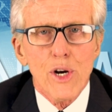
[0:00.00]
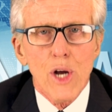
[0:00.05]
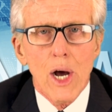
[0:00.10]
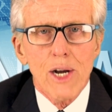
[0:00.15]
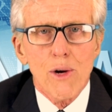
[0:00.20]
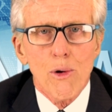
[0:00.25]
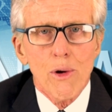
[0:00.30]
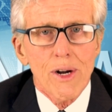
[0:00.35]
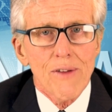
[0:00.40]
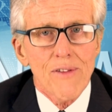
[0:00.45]
at
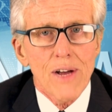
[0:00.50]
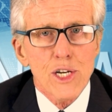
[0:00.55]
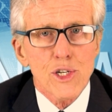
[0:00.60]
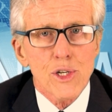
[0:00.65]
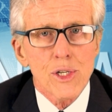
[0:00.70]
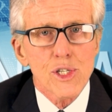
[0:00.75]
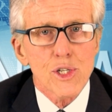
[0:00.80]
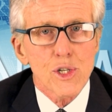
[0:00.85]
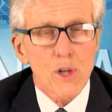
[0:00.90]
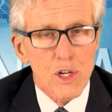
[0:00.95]

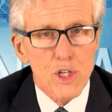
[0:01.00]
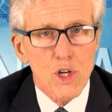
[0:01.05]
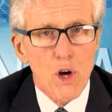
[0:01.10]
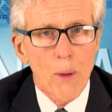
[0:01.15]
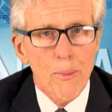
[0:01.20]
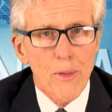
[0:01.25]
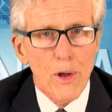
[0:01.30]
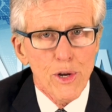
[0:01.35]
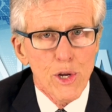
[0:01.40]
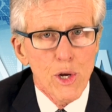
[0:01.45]

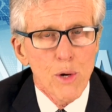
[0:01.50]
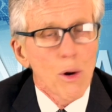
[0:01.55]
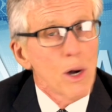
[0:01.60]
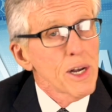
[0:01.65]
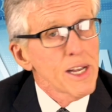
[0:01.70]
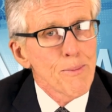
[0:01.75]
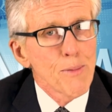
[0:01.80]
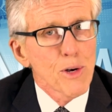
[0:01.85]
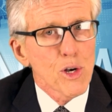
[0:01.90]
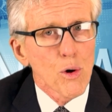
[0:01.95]
hydroinnovations.com.au or
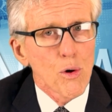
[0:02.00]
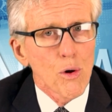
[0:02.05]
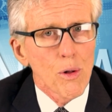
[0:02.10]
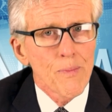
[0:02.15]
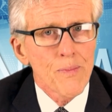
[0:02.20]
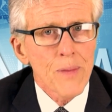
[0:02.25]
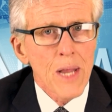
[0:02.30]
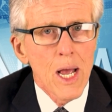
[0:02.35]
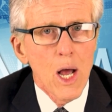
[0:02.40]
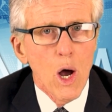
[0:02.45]
give them a call
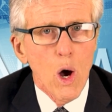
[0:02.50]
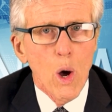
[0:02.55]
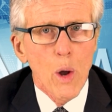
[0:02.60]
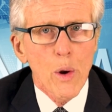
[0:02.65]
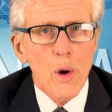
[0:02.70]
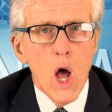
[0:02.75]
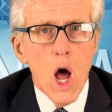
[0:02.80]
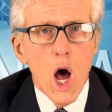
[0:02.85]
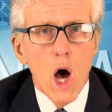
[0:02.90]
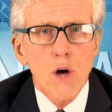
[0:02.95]

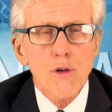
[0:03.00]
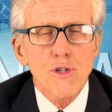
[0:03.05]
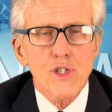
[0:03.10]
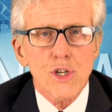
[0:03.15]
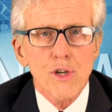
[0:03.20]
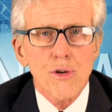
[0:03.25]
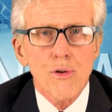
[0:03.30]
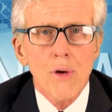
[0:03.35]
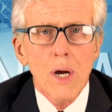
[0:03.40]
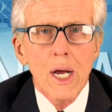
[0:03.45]
on oh
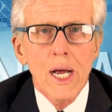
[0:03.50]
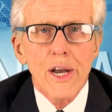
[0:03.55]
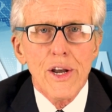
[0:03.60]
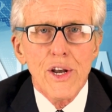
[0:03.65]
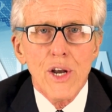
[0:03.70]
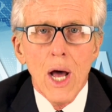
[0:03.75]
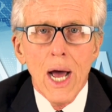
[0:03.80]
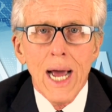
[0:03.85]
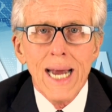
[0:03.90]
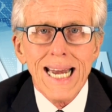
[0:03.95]
two,
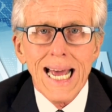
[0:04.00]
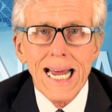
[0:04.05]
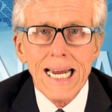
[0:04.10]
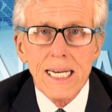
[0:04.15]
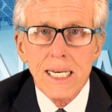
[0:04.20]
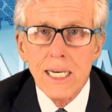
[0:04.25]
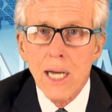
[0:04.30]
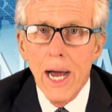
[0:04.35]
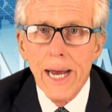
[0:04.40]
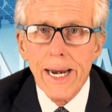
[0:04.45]
nine
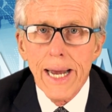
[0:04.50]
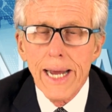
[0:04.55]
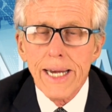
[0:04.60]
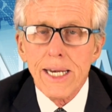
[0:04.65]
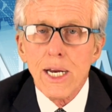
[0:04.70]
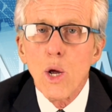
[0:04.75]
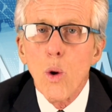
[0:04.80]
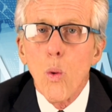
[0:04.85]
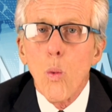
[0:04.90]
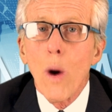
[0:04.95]
eight nine
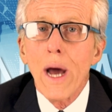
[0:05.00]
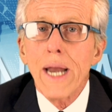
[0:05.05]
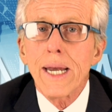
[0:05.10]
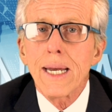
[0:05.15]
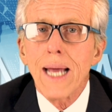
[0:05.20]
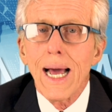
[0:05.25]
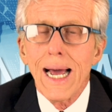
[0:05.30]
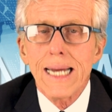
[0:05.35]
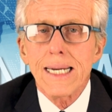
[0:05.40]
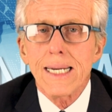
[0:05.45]
eight,
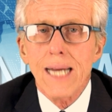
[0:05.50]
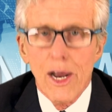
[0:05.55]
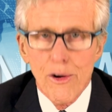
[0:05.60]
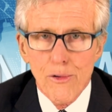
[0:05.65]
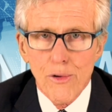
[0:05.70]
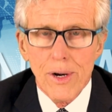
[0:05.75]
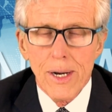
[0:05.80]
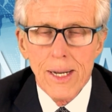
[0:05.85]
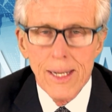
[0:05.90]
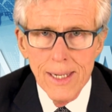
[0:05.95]
one eight
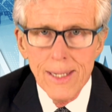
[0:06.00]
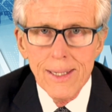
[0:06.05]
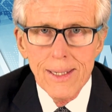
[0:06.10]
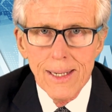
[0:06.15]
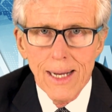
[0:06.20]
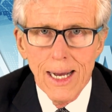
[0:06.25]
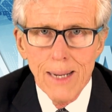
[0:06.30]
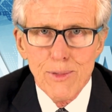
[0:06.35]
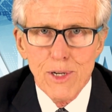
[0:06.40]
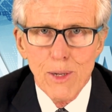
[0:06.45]
hundred.
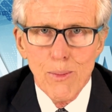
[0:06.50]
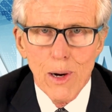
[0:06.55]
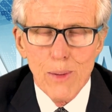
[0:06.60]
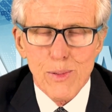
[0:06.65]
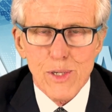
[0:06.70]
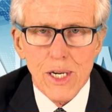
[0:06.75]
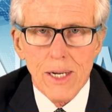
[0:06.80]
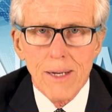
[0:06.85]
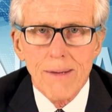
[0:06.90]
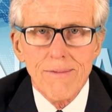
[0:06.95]
I'm Tim
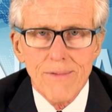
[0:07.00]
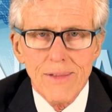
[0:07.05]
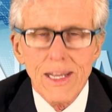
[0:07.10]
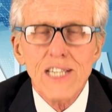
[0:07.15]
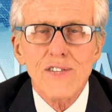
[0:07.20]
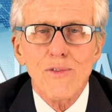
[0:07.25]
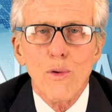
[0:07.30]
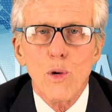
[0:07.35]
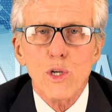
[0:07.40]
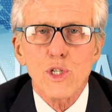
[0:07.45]
Webster.
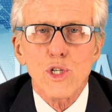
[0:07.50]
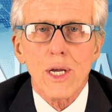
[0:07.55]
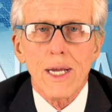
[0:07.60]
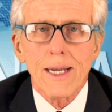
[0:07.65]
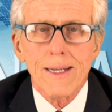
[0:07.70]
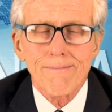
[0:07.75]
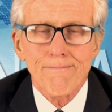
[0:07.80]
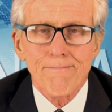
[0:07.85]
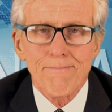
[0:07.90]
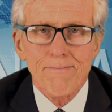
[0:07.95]
Thanks for
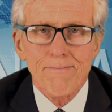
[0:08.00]
watching.